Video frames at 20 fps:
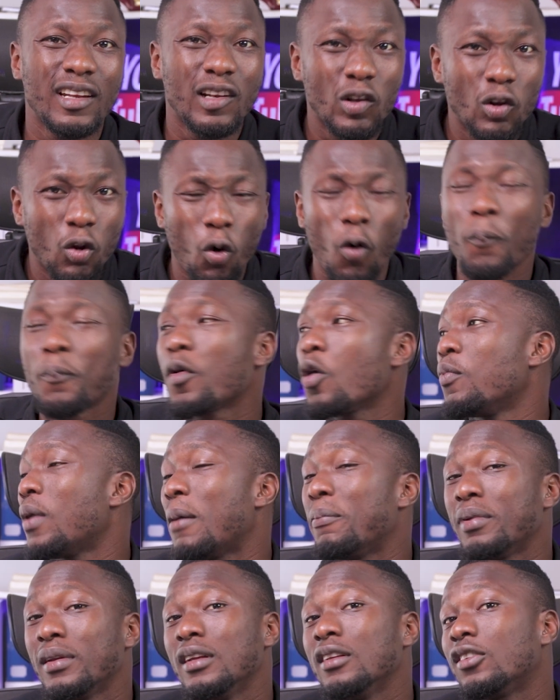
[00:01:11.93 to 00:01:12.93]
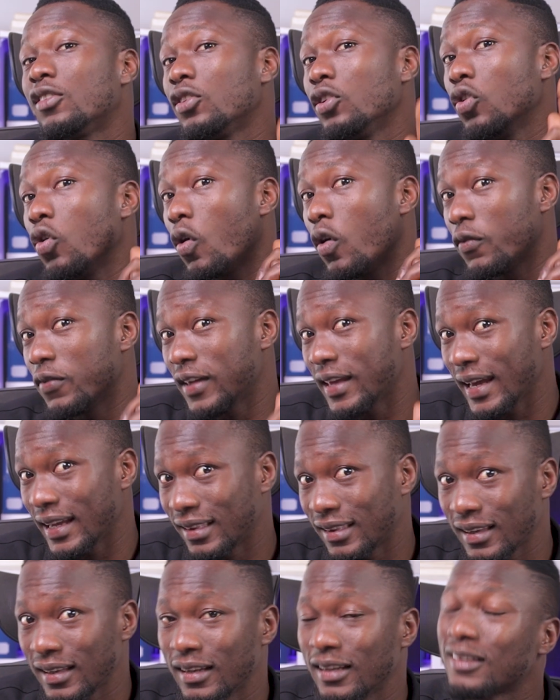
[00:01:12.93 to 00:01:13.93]
low probability of
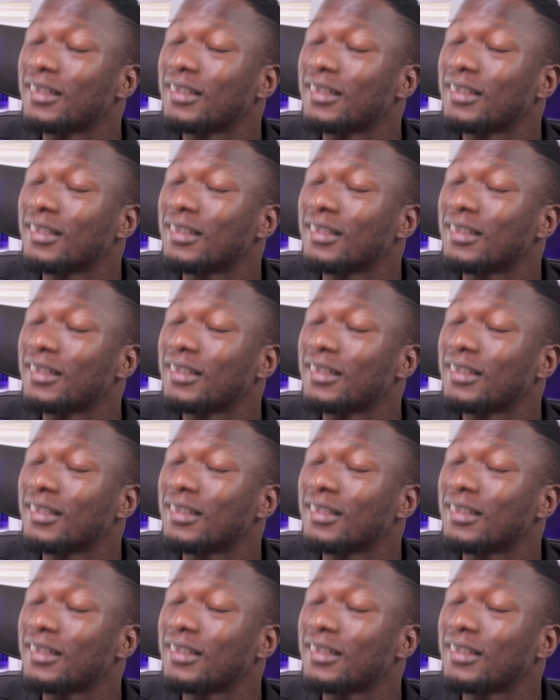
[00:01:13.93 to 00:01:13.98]
getting